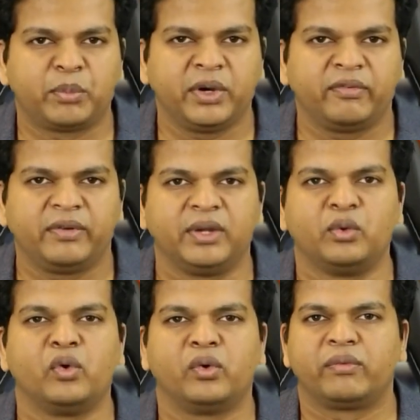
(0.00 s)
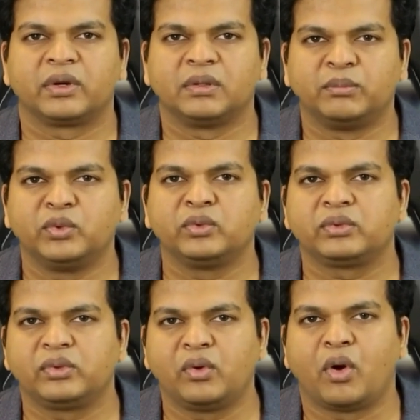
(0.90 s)
briefly go over the
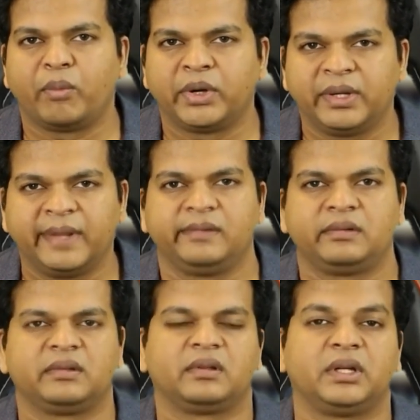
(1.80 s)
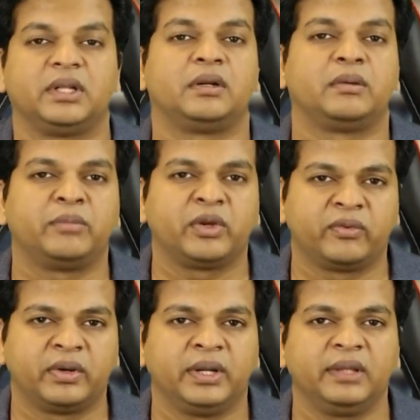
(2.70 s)
most common tests. The
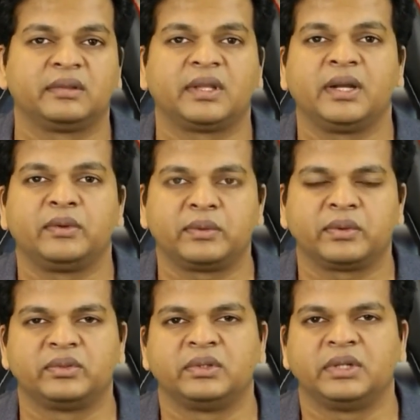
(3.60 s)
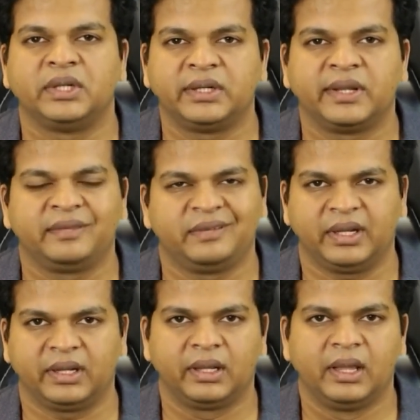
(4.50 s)
number one is cytotoxicity
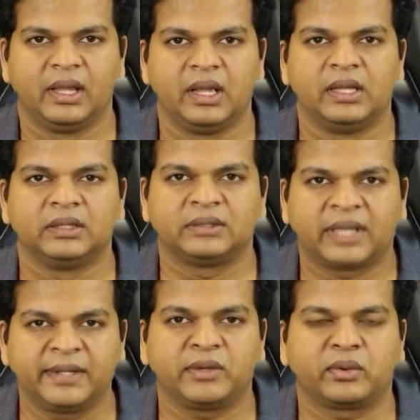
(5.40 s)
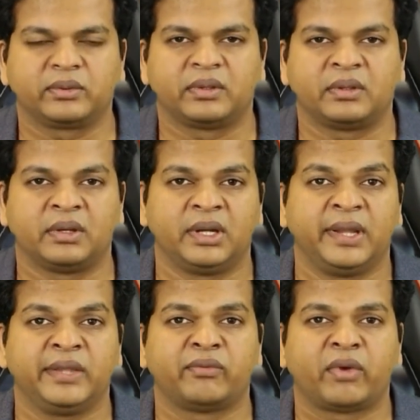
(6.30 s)
testing.
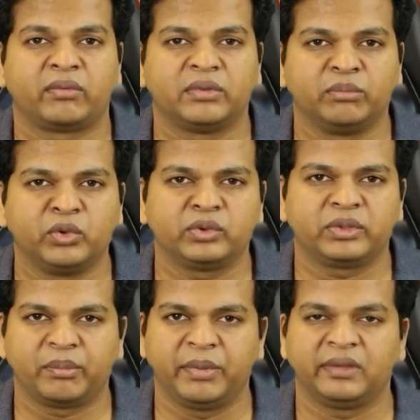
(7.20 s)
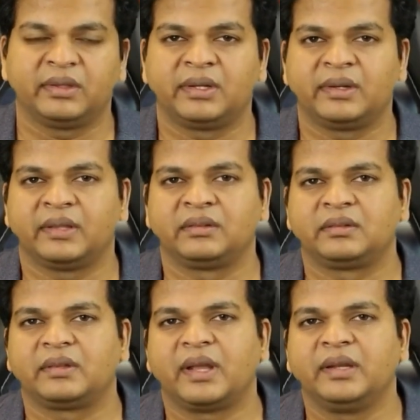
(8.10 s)
Cytotoxicity is one of the most basic
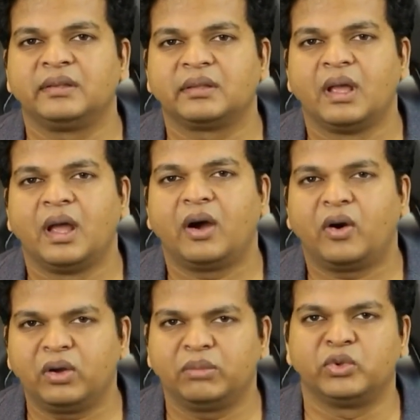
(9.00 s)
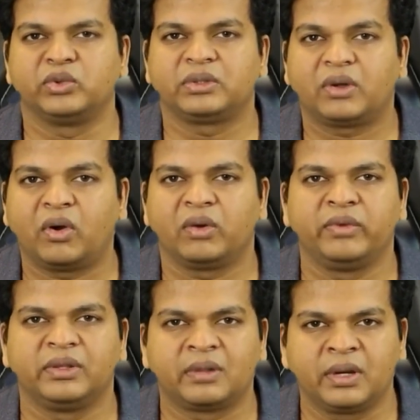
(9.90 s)
tests and is almost
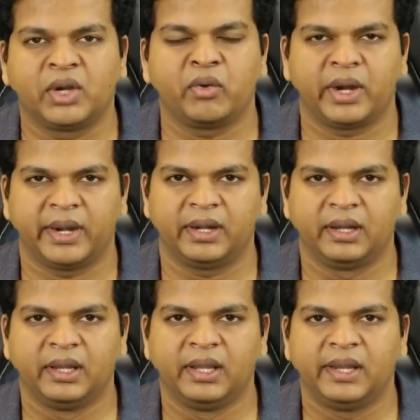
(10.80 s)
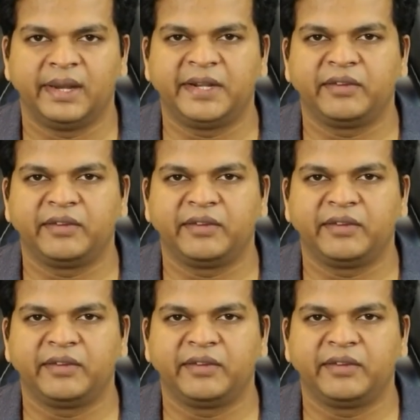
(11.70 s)
always required. It